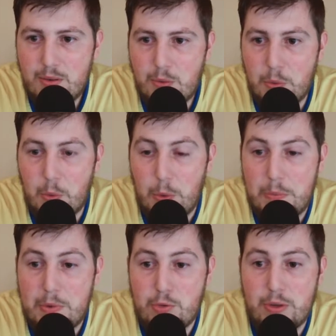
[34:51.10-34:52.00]

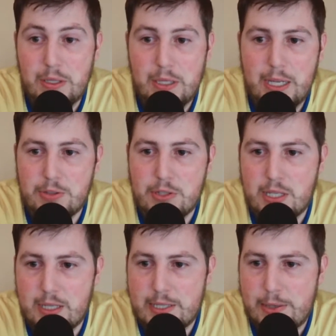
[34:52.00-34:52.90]
would be really
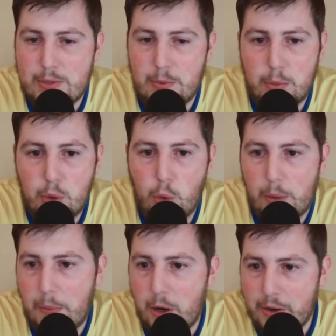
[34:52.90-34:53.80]
interesting because he was a
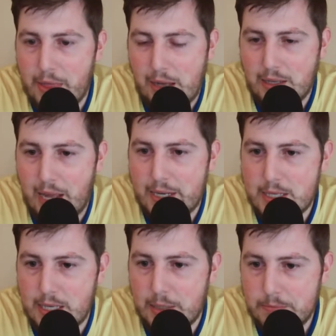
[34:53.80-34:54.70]
core part of that
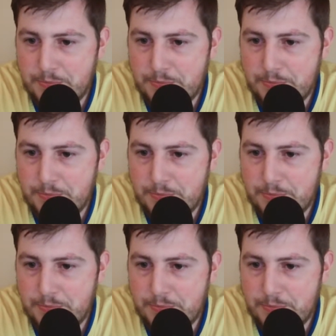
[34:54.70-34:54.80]
dynasty.